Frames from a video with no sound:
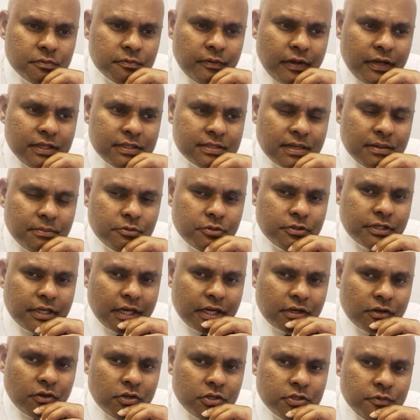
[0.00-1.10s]
When it's come to
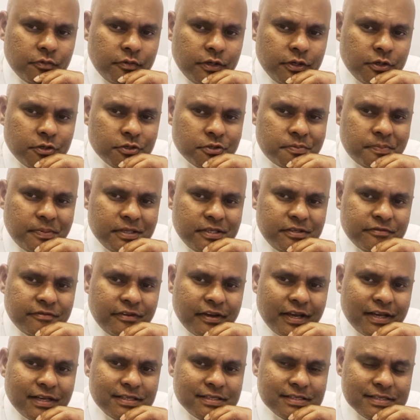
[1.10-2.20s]
technology, we don't
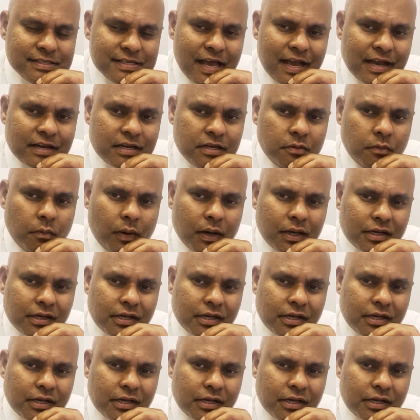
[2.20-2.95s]
specify exactly what